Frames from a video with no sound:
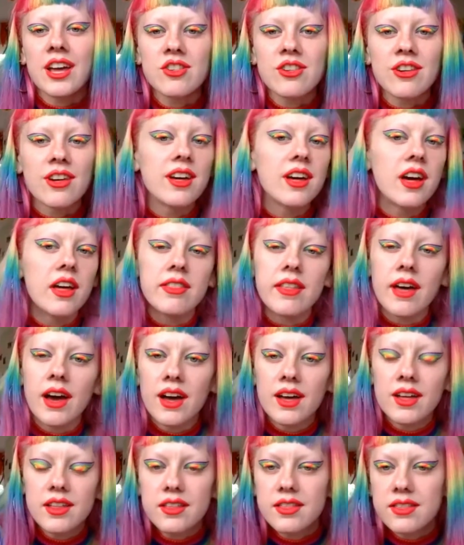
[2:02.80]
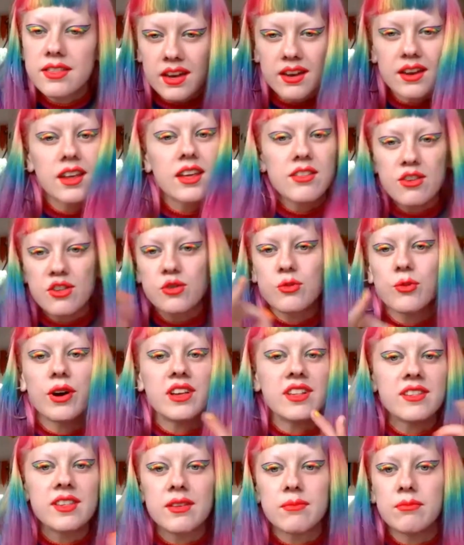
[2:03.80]
it, and that then
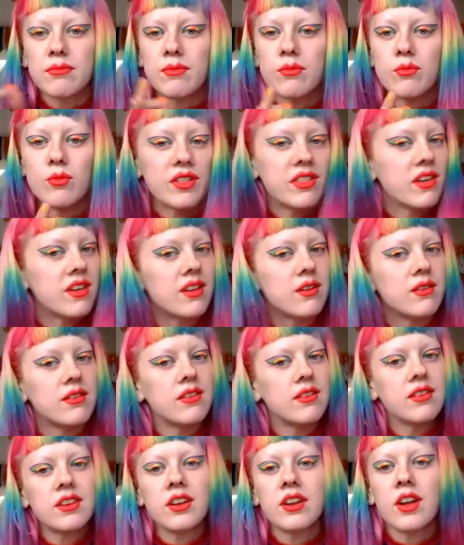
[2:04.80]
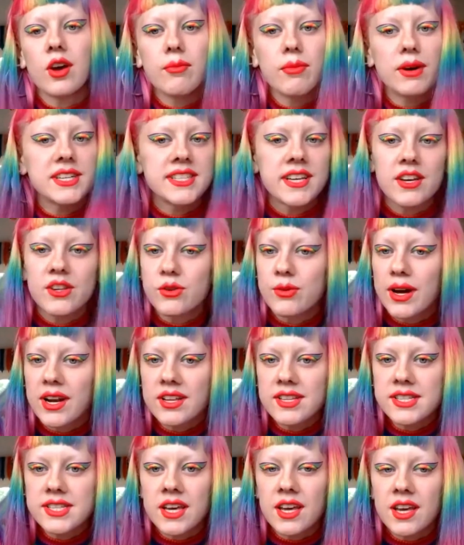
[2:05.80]
intertwines in within, you know, my
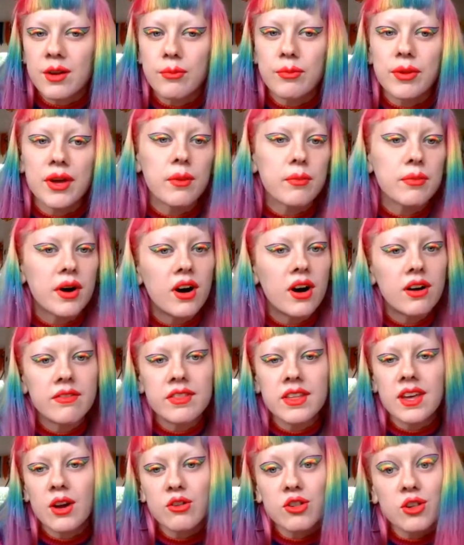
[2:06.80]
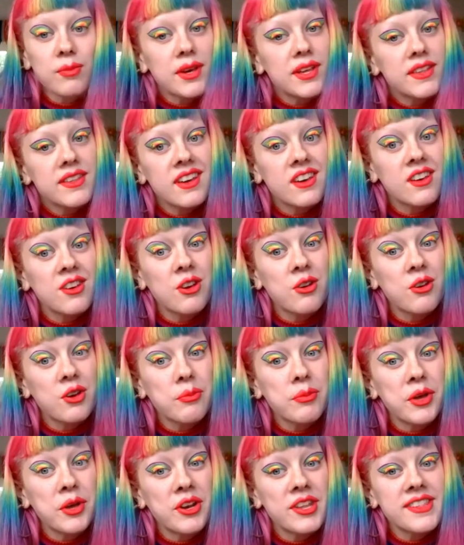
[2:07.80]
sexuality and being part of the LGBTQ
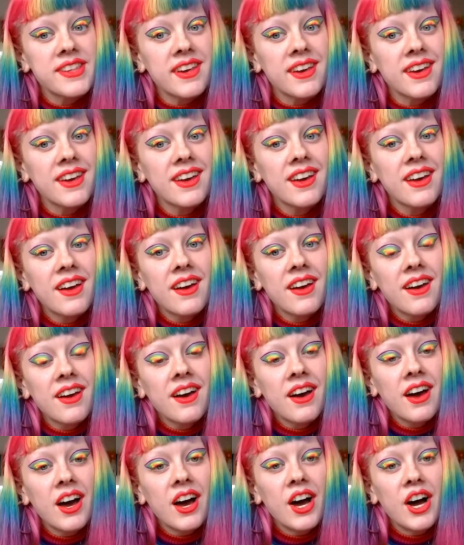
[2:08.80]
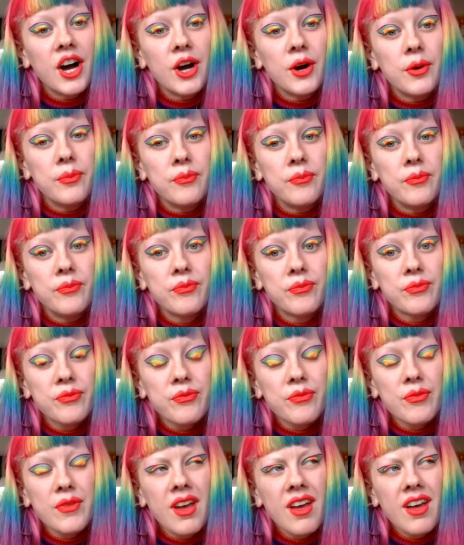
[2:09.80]
community. And
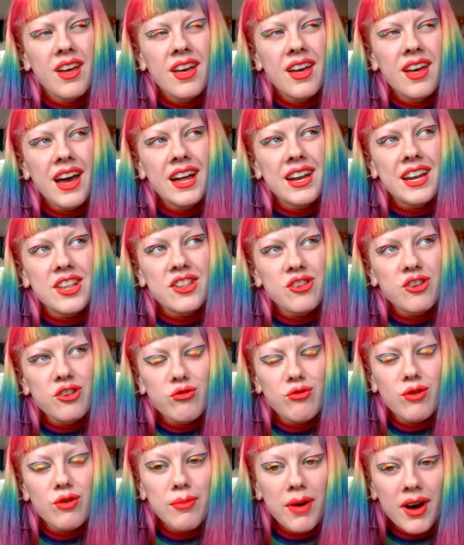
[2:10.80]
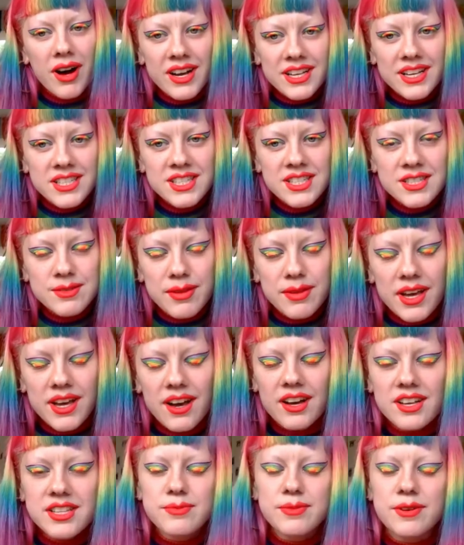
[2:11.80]
it just reminds me,
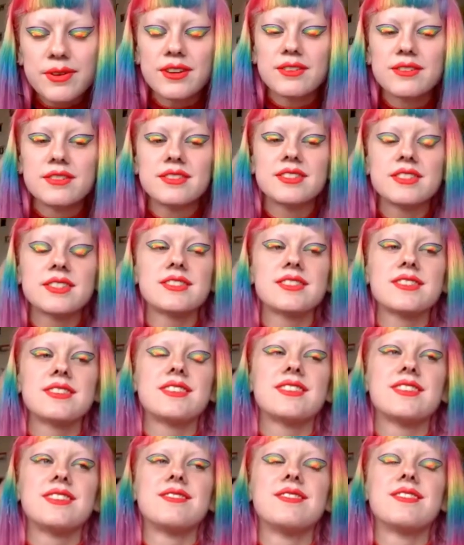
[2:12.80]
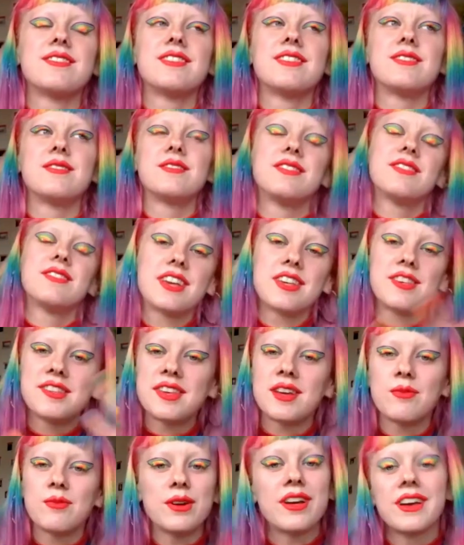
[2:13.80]
I suppose, like you
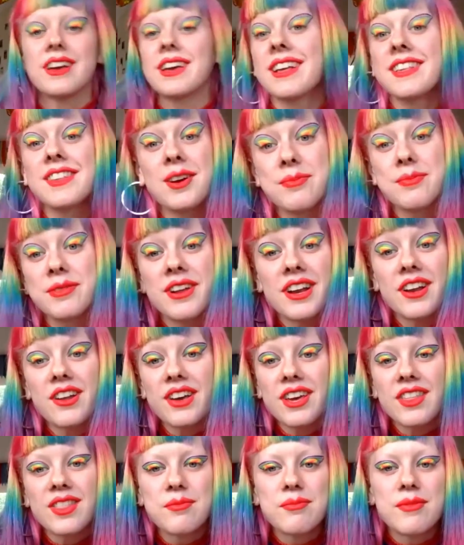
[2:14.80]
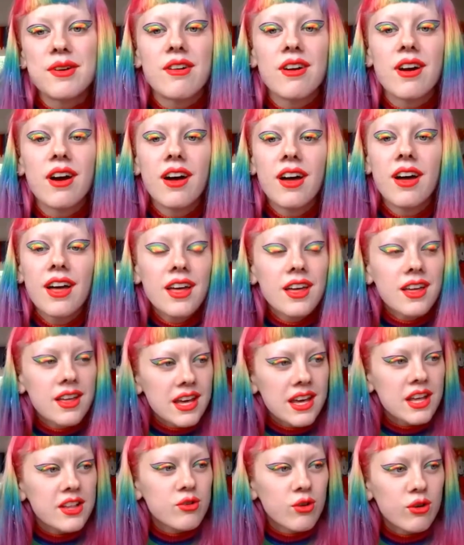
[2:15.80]
said, when I get up and I look in the mirror,
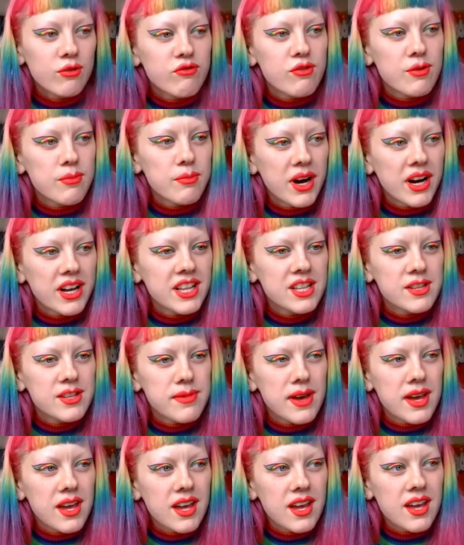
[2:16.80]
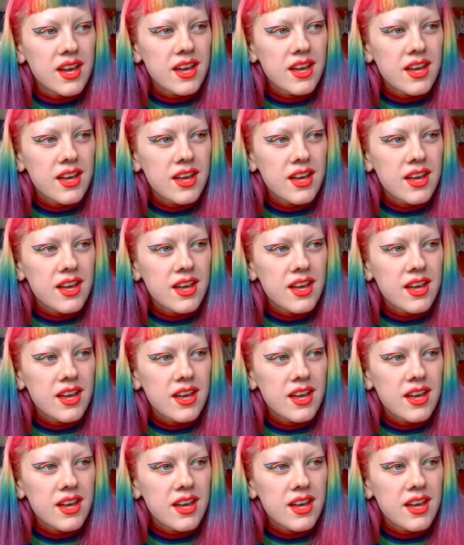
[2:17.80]
it sort of reminds me